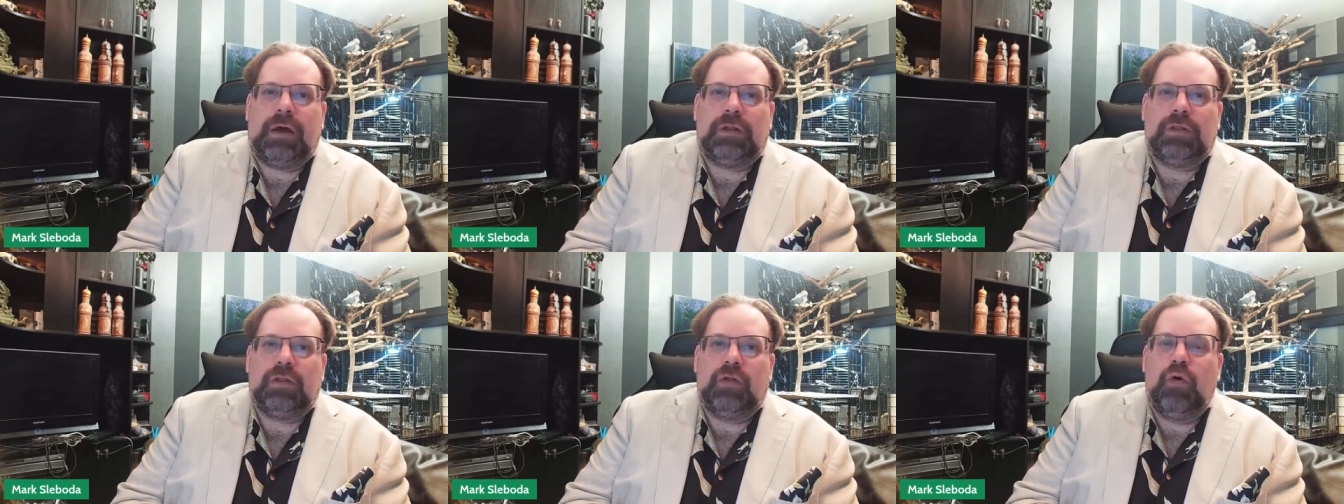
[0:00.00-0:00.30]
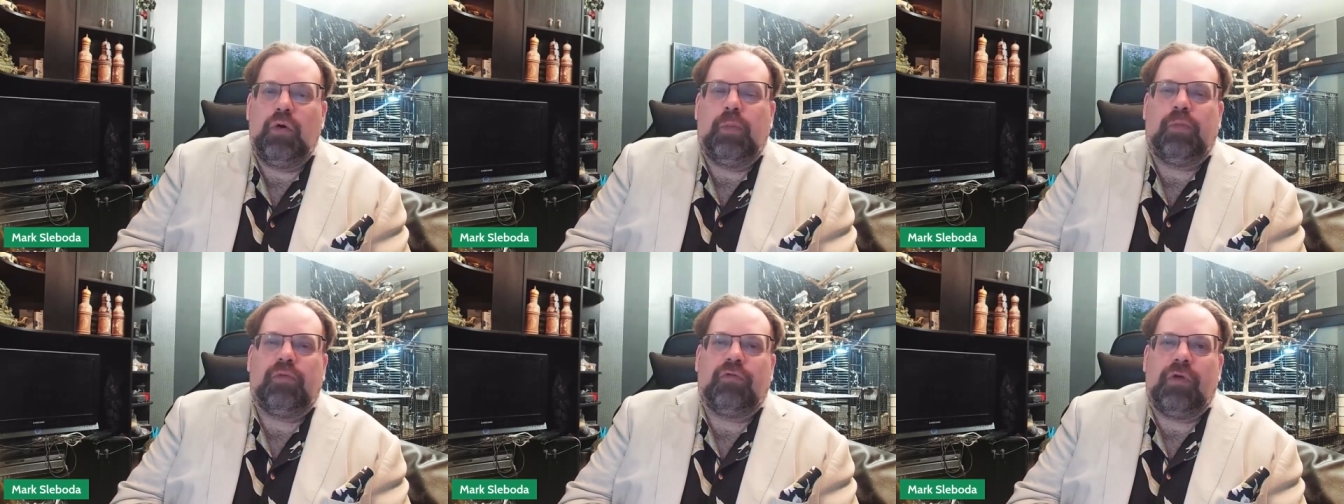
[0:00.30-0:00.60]

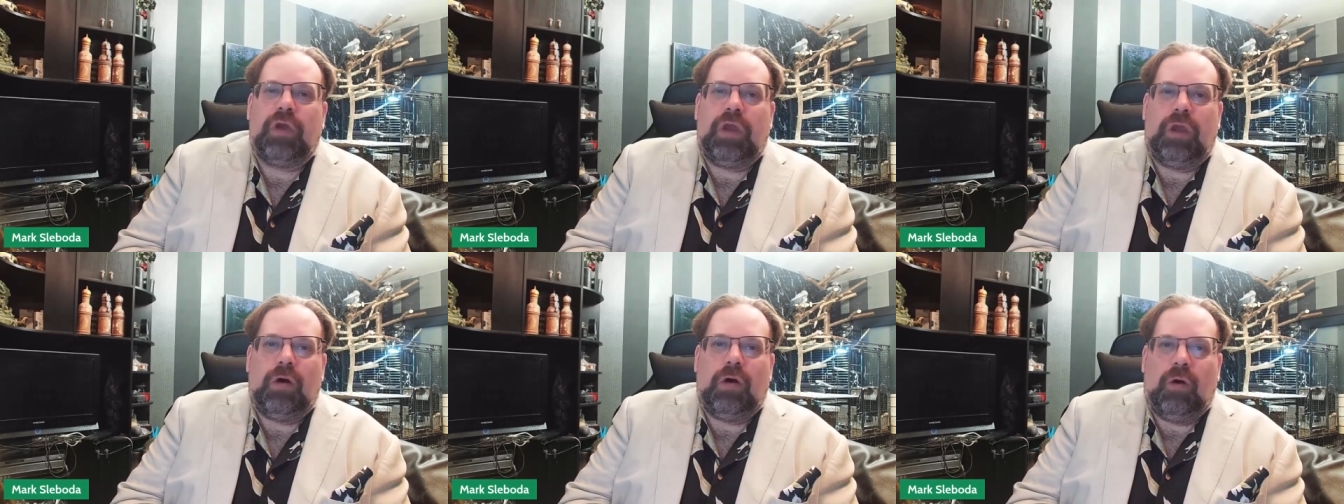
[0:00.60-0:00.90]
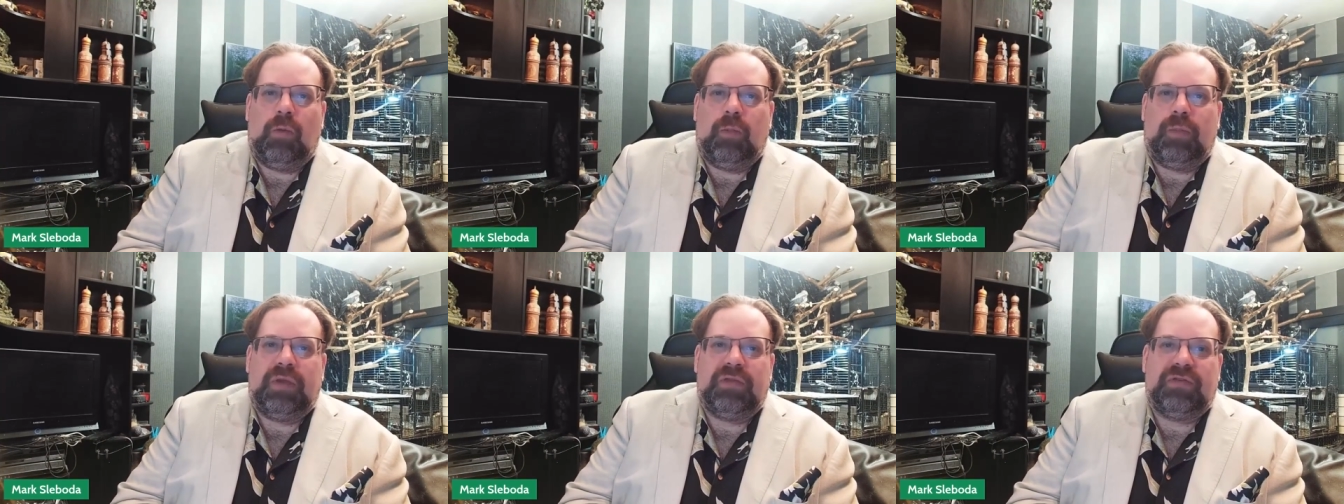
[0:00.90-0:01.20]
loop reel
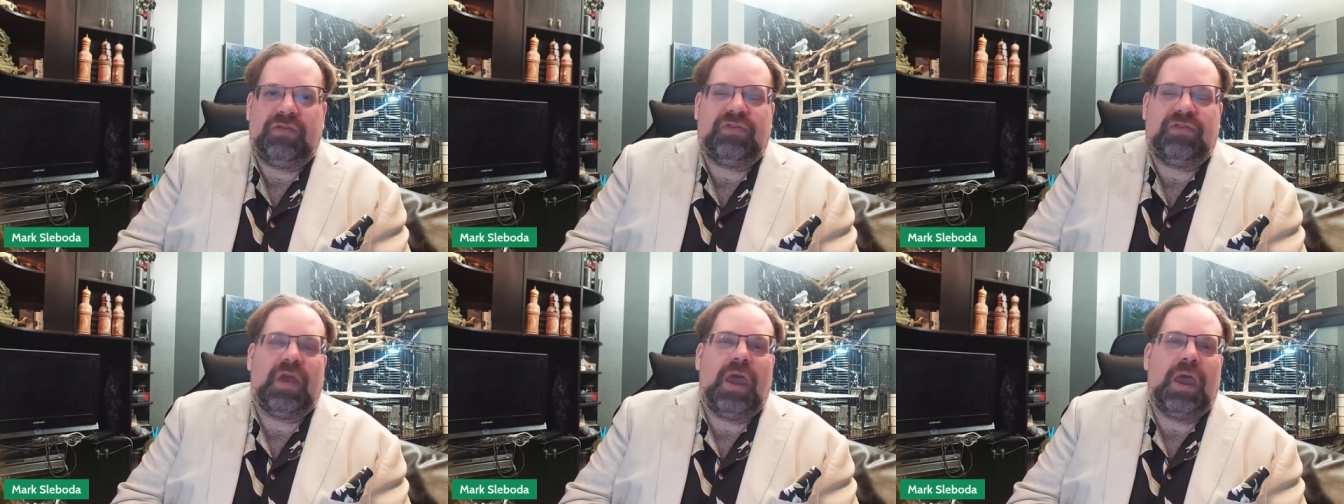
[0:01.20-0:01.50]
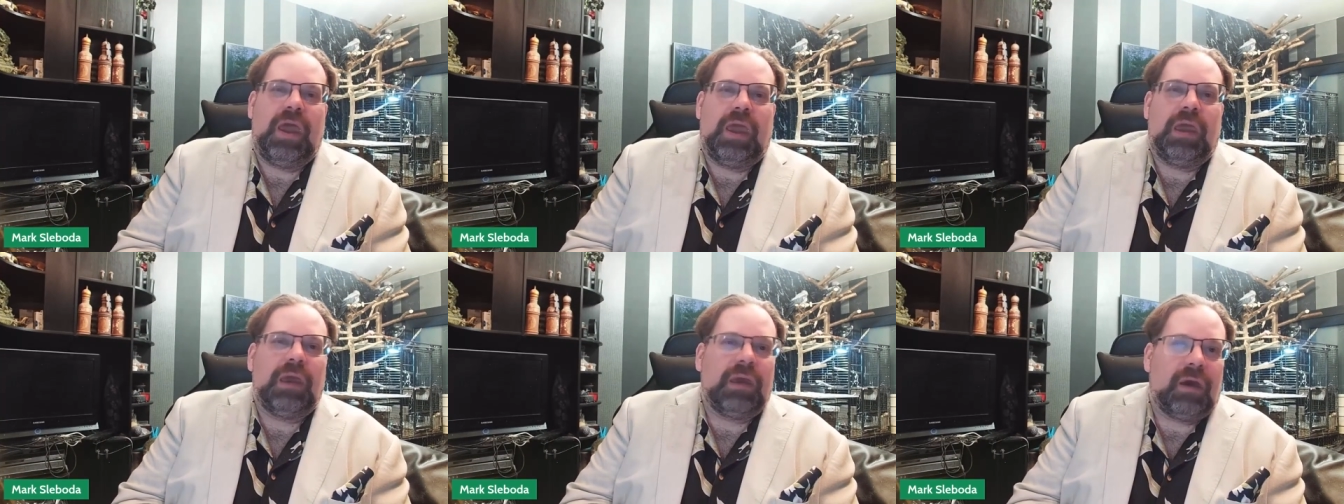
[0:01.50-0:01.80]
been
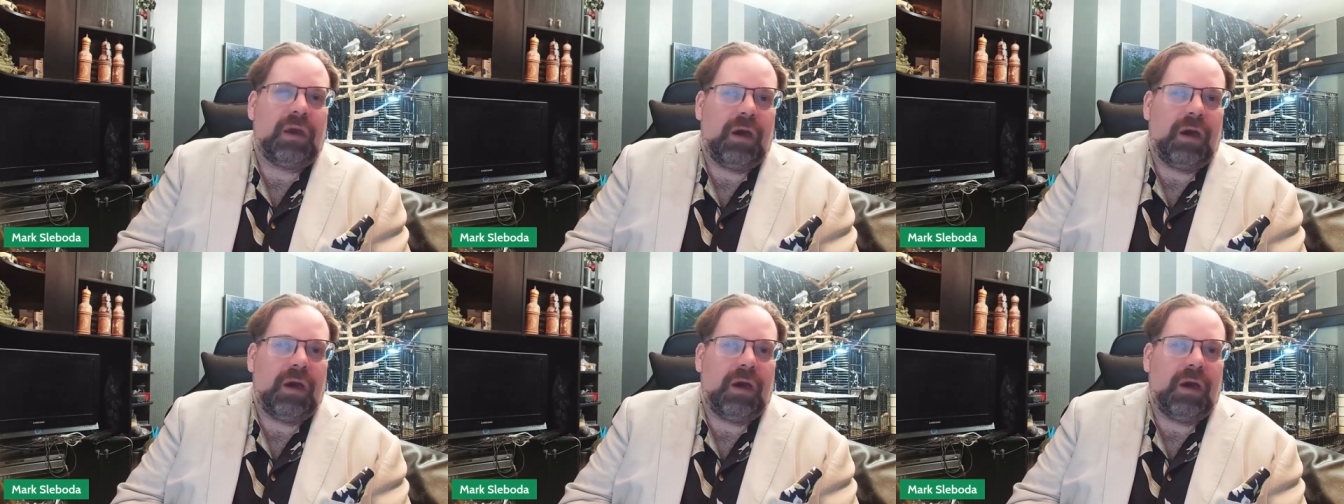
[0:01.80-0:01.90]
saying